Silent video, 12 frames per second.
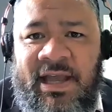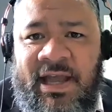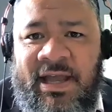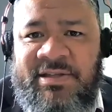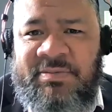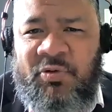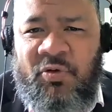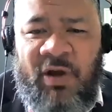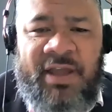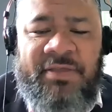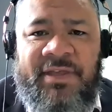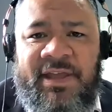some
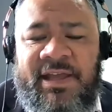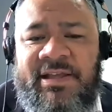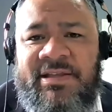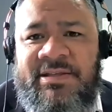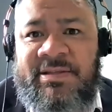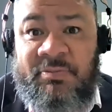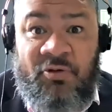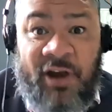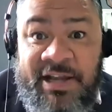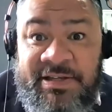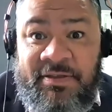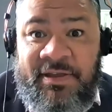great things, some
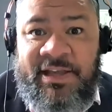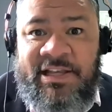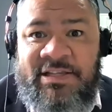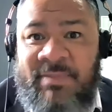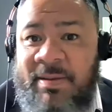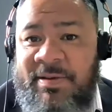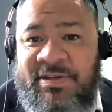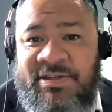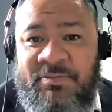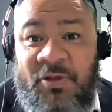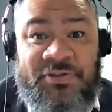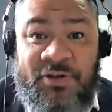crazy things, maybe
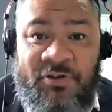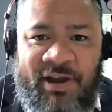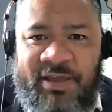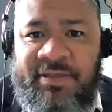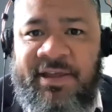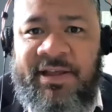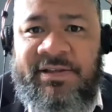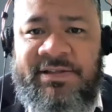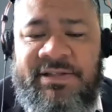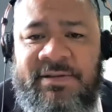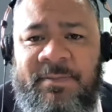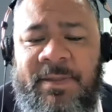some not so great
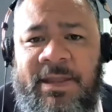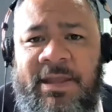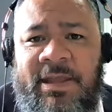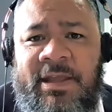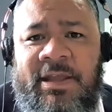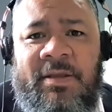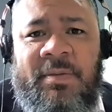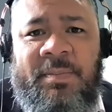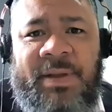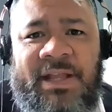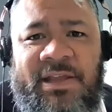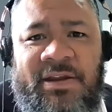things.
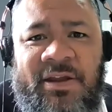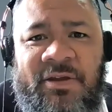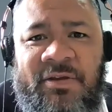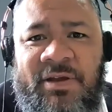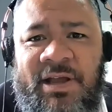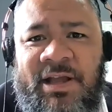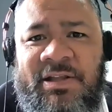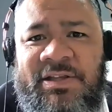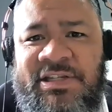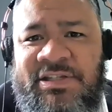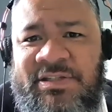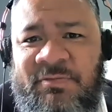But, you know, I
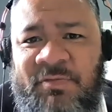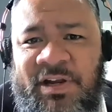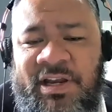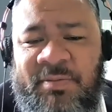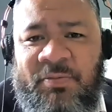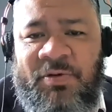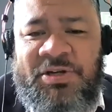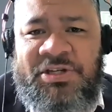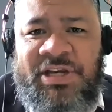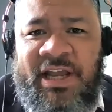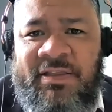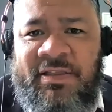just really
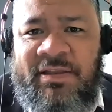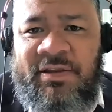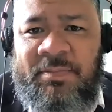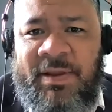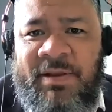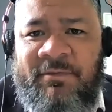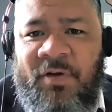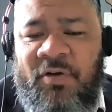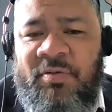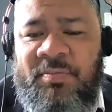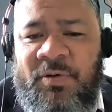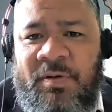appreciate you being
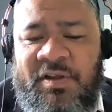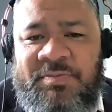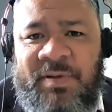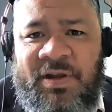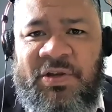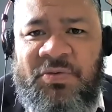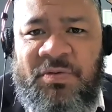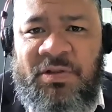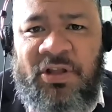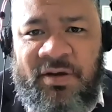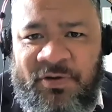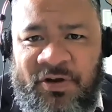vulnerable. I've spoken to a
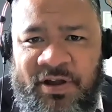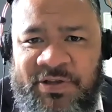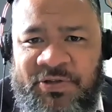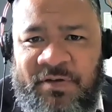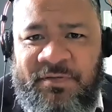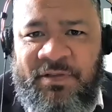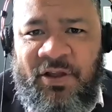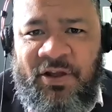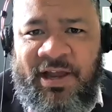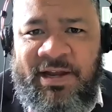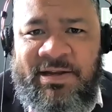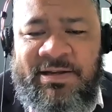lot of guys
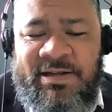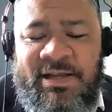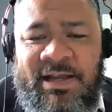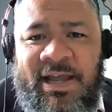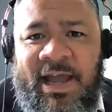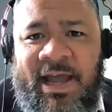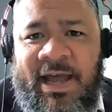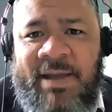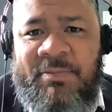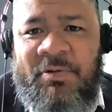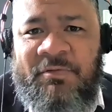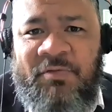offline
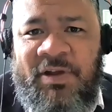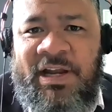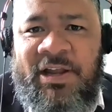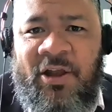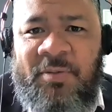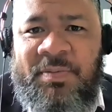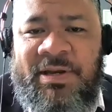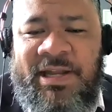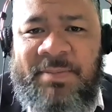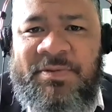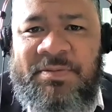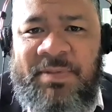who have really opened
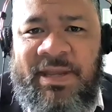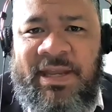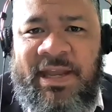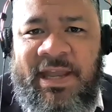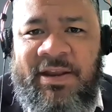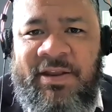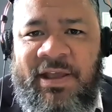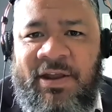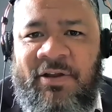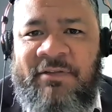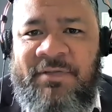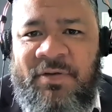up to me. And
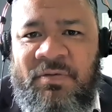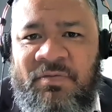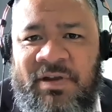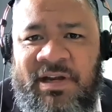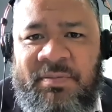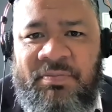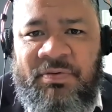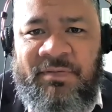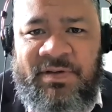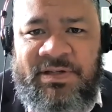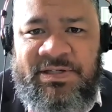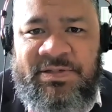I feel really
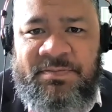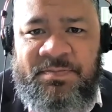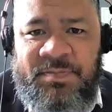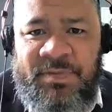privileged